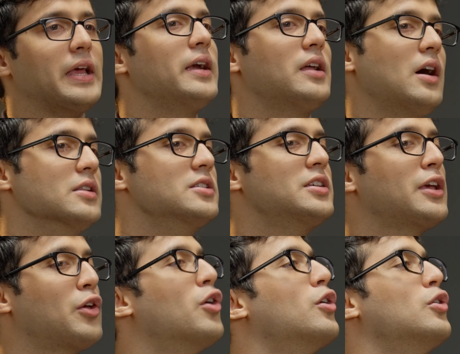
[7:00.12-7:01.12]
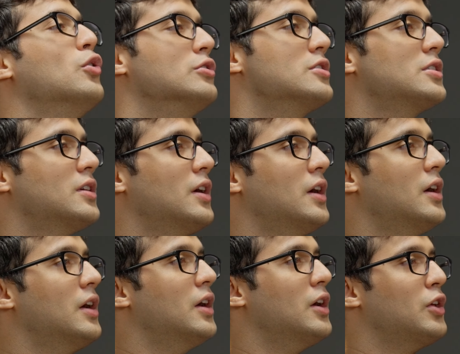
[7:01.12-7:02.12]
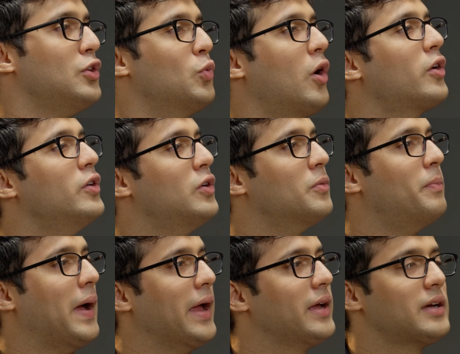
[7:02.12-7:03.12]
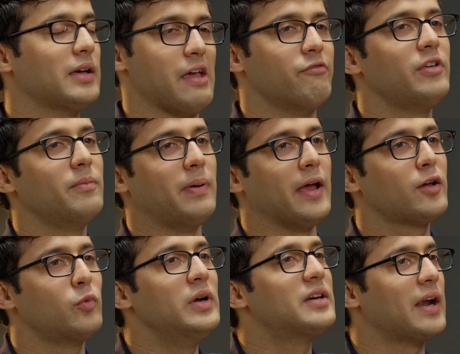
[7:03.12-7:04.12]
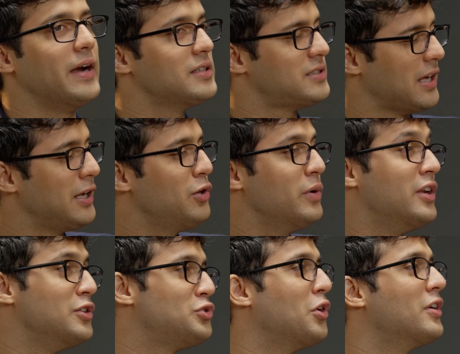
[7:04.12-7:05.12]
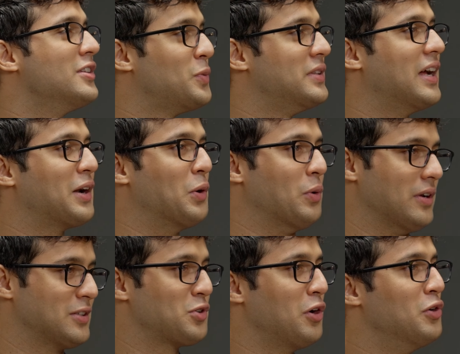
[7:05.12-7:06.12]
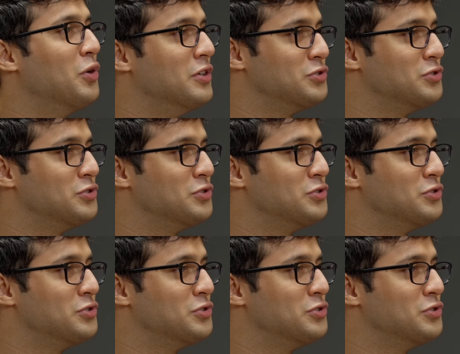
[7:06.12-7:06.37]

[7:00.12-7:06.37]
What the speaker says: get unsecured loans. You walk into a bank, every bank will try to sell you an insurance with that loan. It's called loan